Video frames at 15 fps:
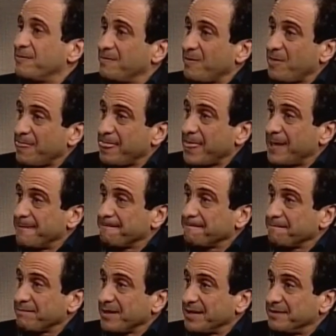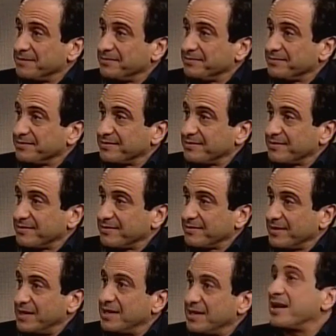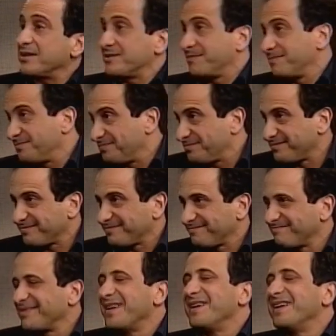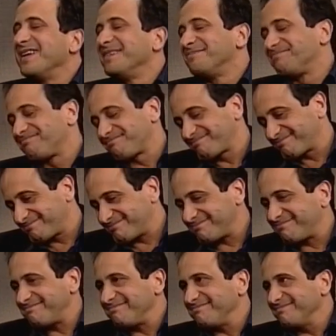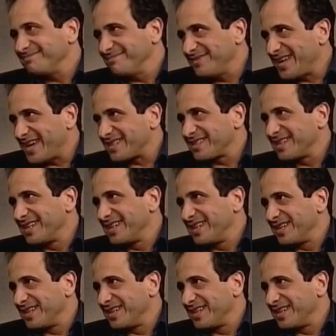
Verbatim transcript: understand Muslims fascists, yes. not Islamic. I know Islamic culture, Islamic, yes.